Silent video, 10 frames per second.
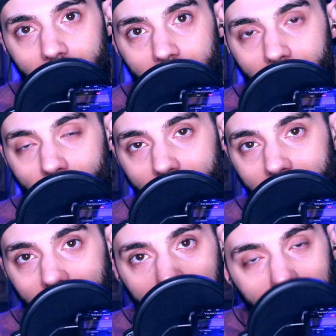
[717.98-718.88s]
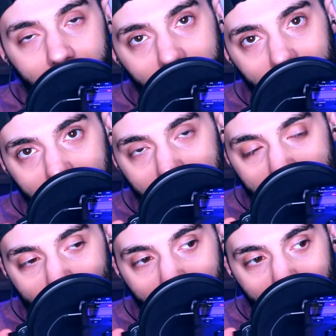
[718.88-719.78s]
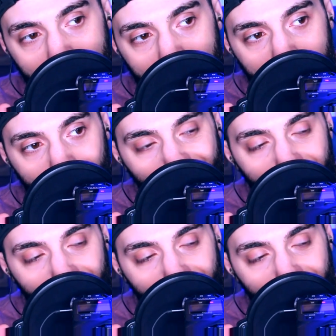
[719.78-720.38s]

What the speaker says: the rain, the smell,